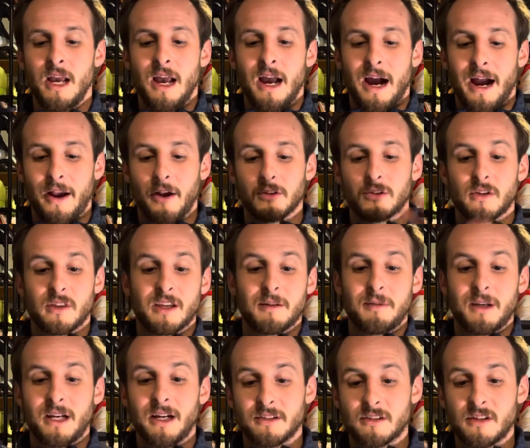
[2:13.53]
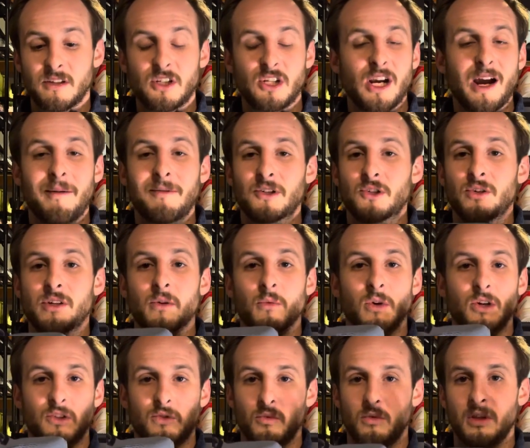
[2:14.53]
I also think because of the geometry, it
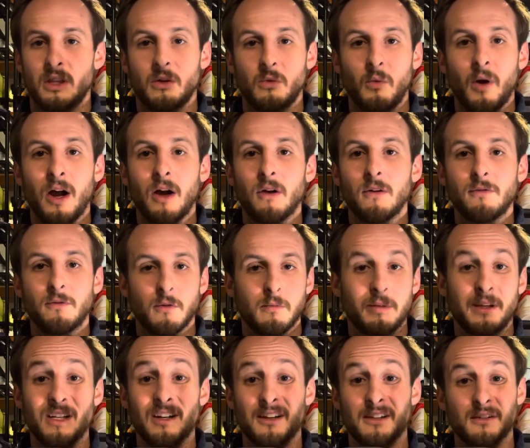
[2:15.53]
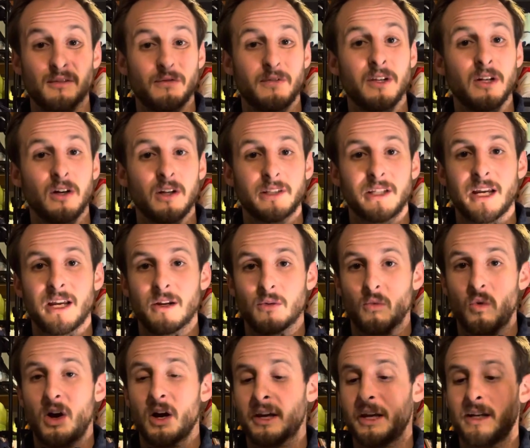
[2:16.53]
works really well for being on your feet all day and
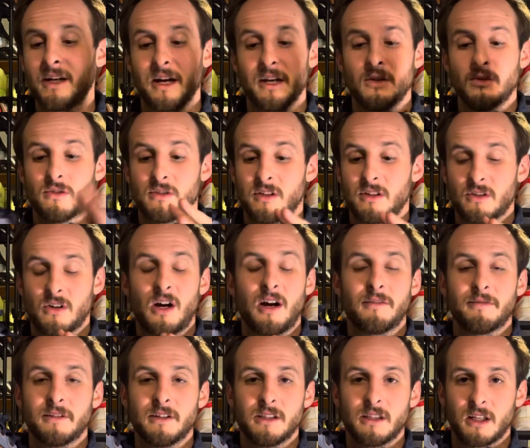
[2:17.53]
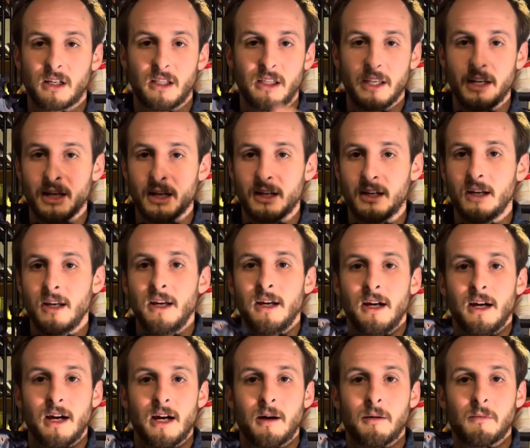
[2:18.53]
walking. I use this often in the clinic
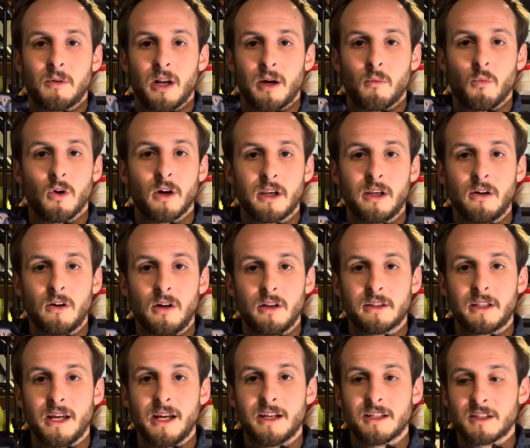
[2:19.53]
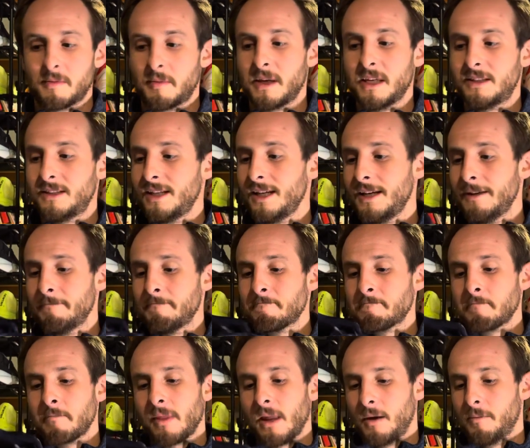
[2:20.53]
um, when I'm working all day as a PT,
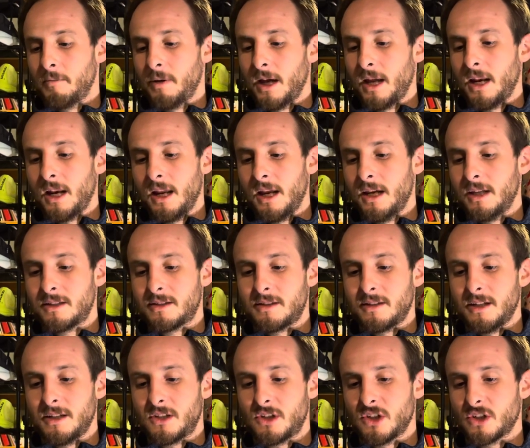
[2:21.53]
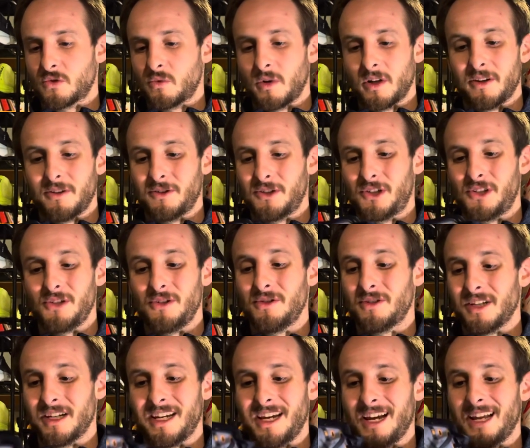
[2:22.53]
but it's it's just one of those shoes
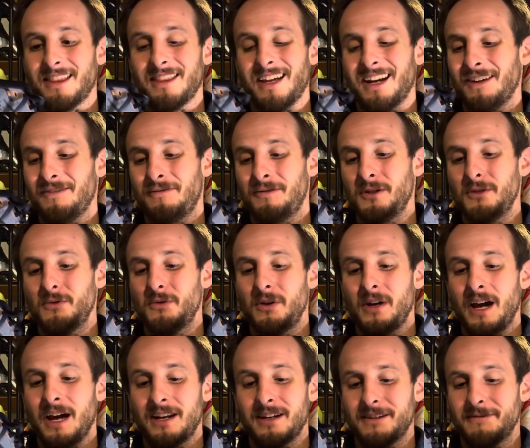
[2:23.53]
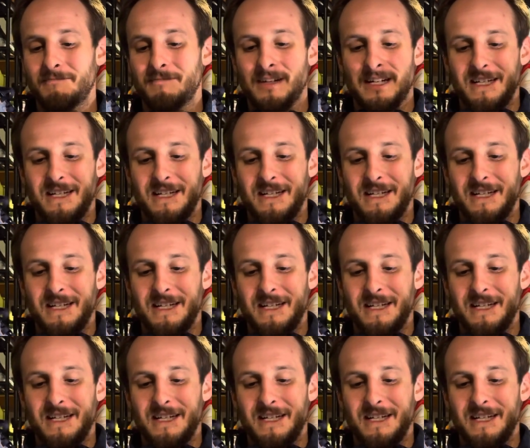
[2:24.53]
again that if you had a